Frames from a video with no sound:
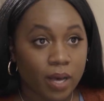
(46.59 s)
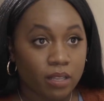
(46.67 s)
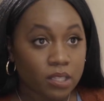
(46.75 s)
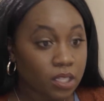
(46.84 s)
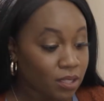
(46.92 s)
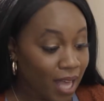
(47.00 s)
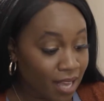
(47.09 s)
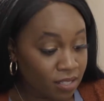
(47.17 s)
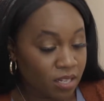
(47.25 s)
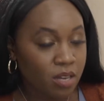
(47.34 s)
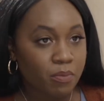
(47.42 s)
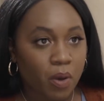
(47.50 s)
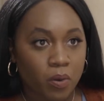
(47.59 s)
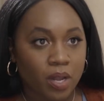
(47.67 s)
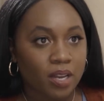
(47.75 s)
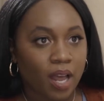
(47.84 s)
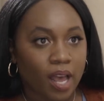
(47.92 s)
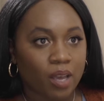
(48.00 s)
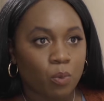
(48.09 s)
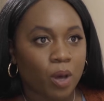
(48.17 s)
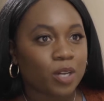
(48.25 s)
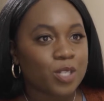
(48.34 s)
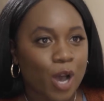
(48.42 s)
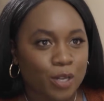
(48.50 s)
well, the last component I
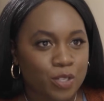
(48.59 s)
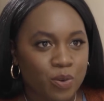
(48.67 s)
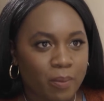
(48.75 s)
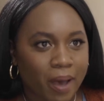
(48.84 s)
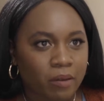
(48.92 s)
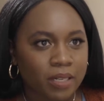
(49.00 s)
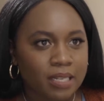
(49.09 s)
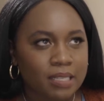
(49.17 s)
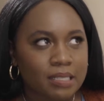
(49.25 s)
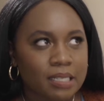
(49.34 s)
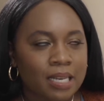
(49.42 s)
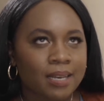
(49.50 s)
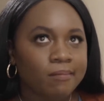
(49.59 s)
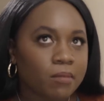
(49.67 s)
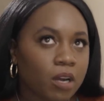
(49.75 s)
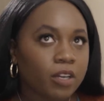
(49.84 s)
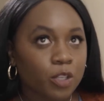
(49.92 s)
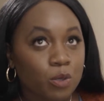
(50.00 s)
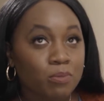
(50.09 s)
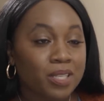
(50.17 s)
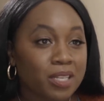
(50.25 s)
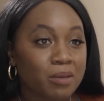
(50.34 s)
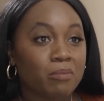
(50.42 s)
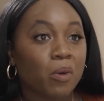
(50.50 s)
want to talk to you about is
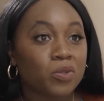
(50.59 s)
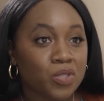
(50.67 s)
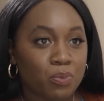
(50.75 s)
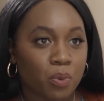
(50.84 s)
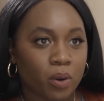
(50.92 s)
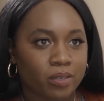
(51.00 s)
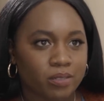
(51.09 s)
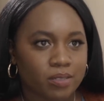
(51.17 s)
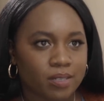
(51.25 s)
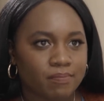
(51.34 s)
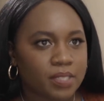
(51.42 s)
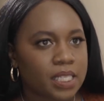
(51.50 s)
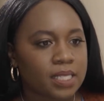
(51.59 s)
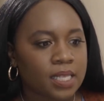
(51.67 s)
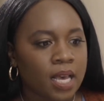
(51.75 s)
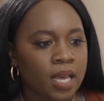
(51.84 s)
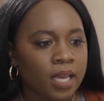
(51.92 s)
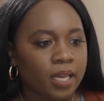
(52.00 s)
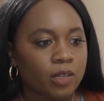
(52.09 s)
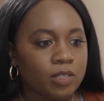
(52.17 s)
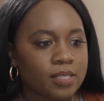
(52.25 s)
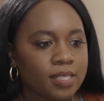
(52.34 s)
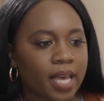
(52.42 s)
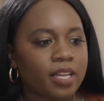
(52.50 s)
arguably the most important, since
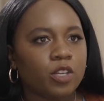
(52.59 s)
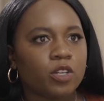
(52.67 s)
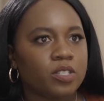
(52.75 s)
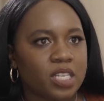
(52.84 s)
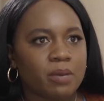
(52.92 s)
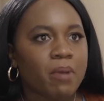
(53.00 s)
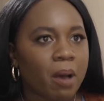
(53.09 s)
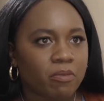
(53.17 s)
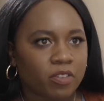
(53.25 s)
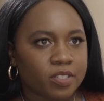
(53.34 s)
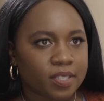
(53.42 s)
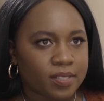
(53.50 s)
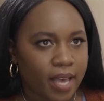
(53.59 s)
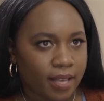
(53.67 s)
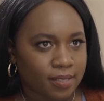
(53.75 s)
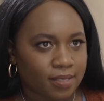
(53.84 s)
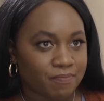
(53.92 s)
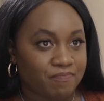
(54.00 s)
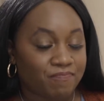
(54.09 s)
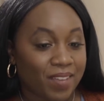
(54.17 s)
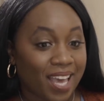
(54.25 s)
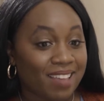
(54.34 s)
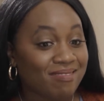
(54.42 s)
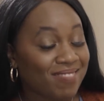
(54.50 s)
it'll set your team up for success.
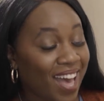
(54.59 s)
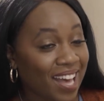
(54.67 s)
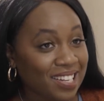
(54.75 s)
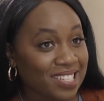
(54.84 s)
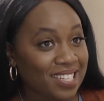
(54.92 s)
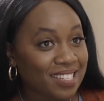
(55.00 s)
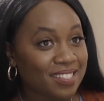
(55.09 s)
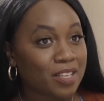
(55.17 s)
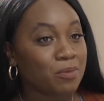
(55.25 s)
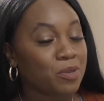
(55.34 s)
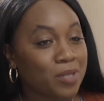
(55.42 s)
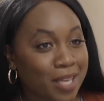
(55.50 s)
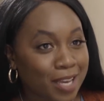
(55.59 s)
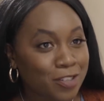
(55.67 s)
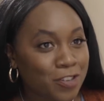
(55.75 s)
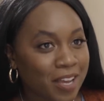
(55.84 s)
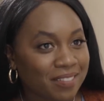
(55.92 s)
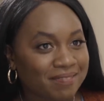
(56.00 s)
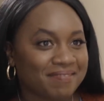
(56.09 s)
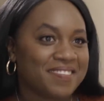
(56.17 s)
And that is communication.